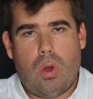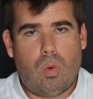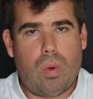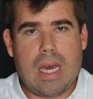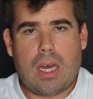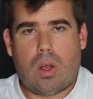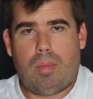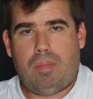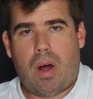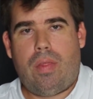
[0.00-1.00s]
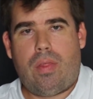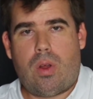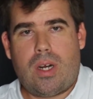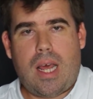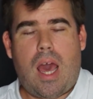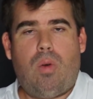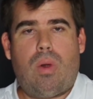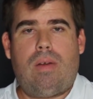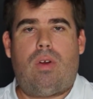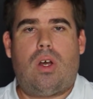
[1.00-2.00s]
week or month or day,
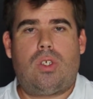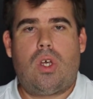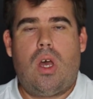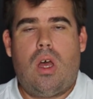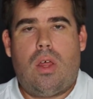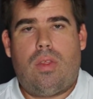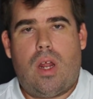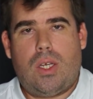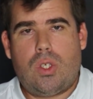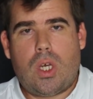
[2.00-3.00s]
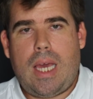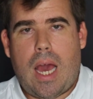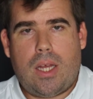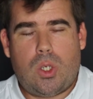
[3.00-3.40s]
whatever else that he's looking at.